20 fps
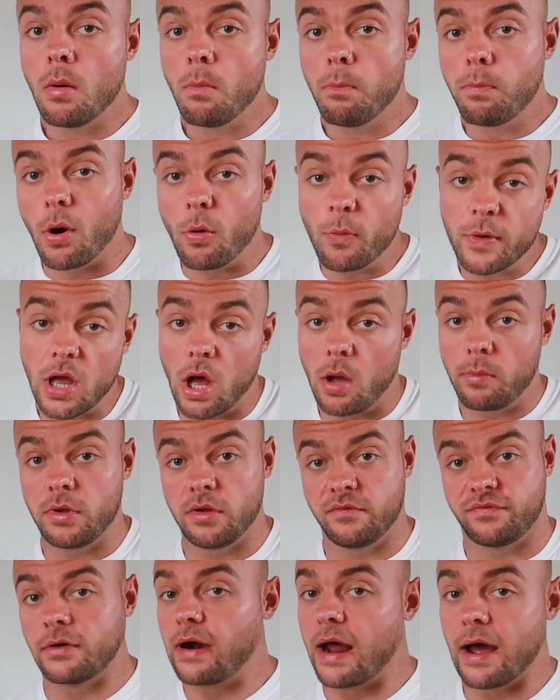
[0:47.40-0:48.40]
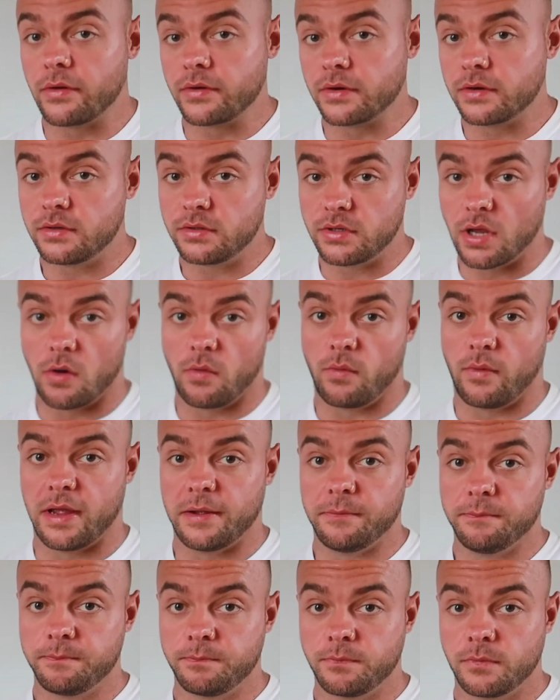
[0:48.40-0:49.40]
But we all move around, don't we?
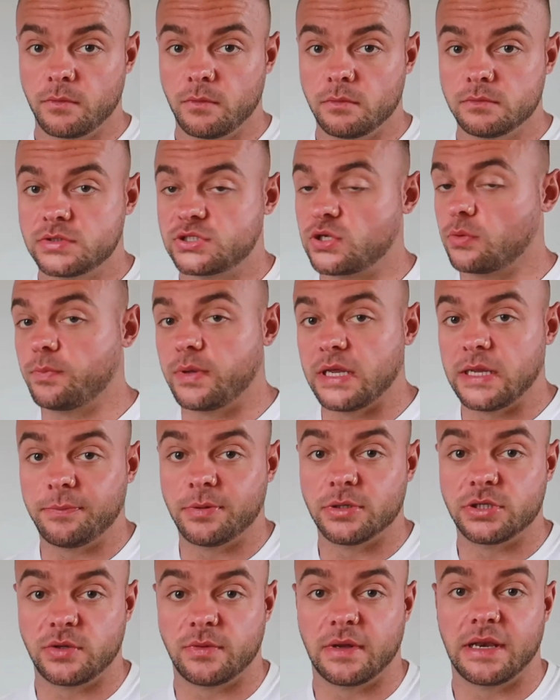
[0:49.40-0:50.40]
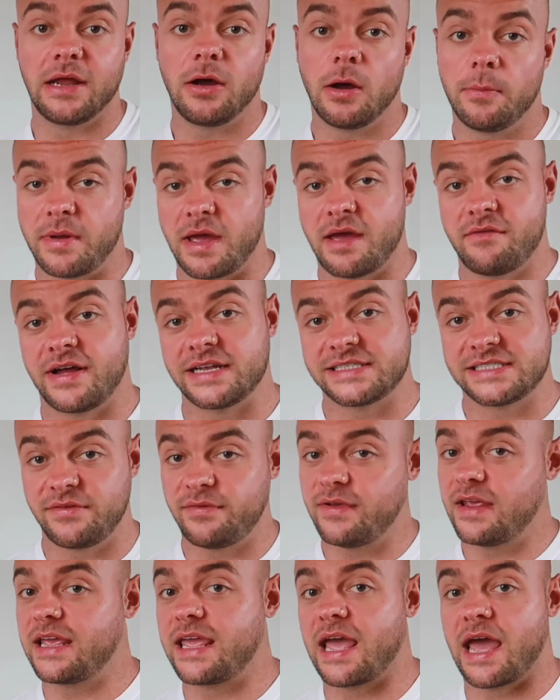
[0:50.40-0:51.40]
Some people do a little bit of
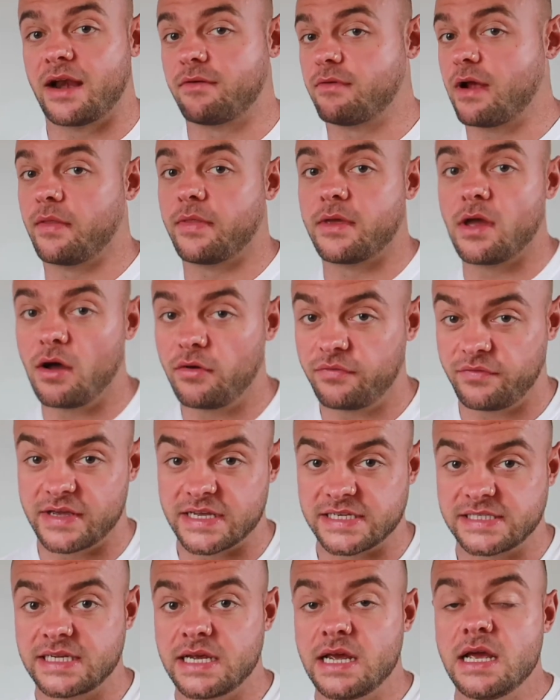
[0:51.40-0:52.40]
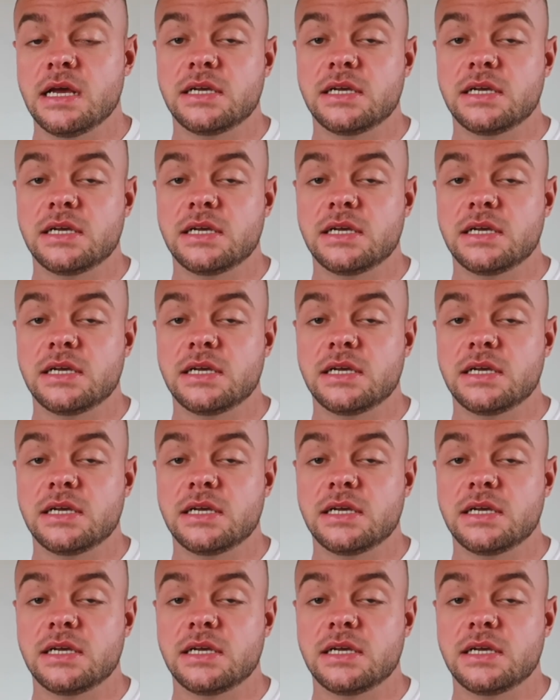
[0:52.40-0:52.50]
activity getting around the office.